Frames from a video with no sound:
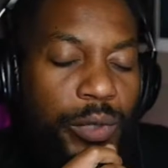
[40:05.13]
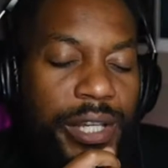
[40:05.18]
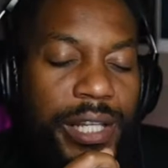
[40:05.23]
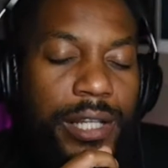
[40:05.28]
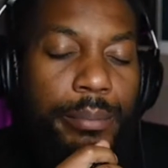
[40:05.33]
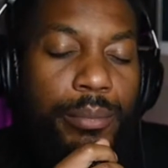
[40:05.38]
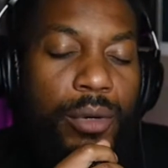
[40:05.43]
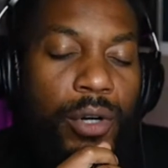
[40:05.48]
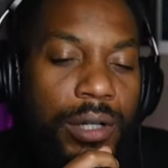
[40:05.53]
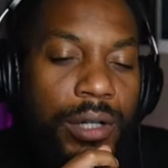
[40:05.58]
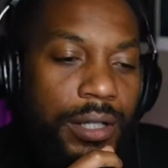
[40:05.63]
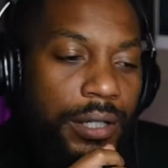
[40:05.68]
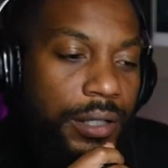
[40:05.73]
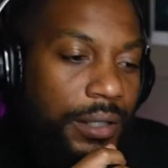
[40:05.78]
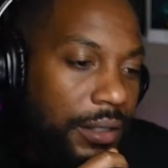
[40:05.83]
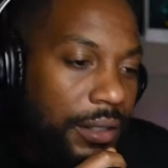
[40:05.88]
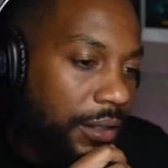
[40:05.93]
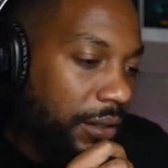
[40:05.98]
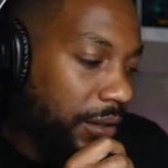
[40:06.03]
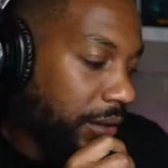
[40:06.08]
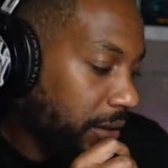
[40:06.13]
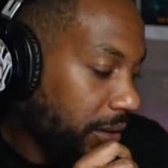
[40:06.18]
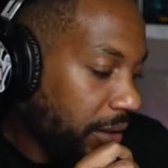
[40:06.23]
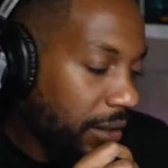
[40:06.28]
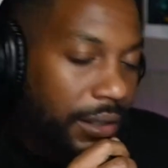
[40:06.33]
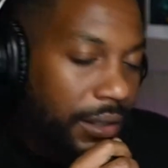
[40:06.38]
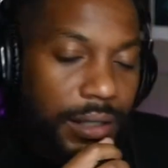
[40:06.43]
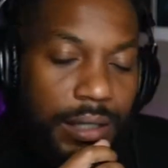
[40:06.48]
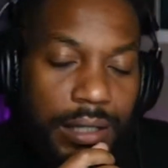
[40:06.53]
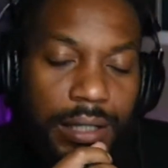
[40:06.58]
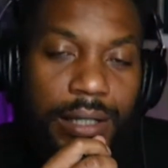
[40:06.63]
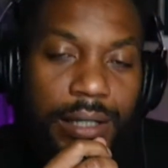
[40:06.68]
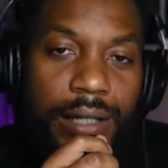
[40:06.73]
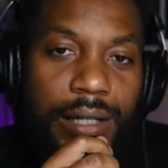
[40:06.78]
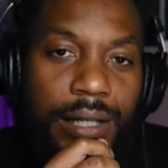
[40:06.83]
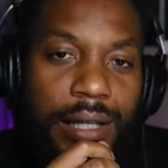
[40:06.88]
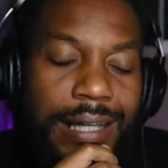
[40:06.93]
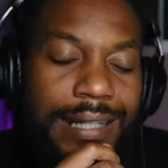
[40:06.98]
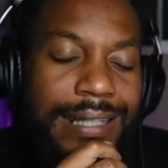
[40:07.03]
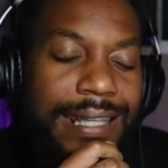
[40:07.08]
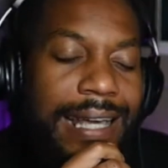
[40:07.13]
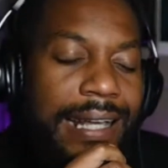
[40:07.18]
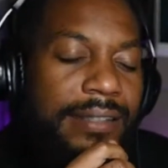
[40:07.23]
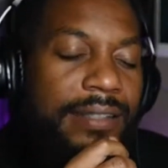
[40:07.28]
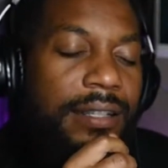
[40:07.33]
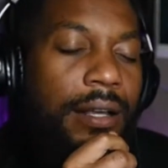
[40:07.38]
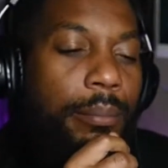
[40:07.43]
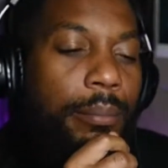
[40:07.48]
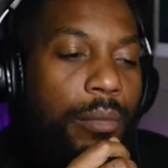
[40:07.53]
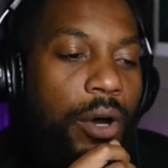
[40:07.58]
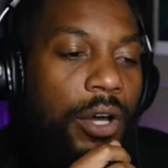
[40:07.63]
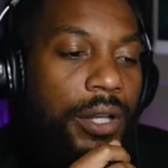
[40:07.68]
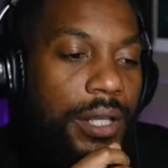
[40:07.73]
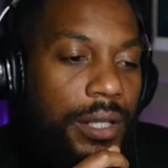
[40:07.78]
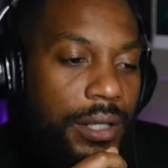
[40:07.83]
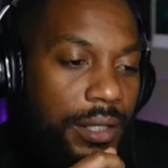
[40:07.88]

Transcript: book. Get some money.